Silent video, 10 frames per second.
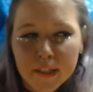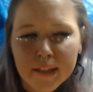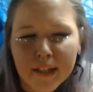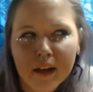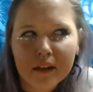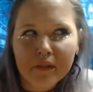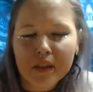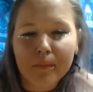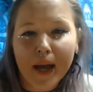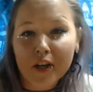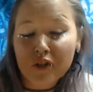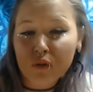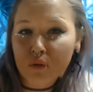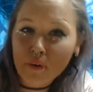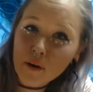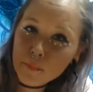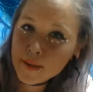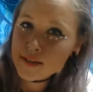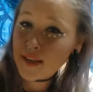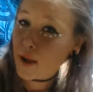like kind of in the magical realm that
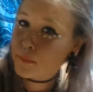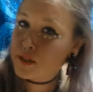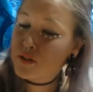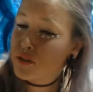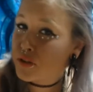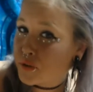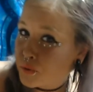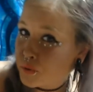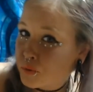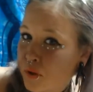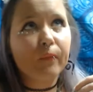has happened to you.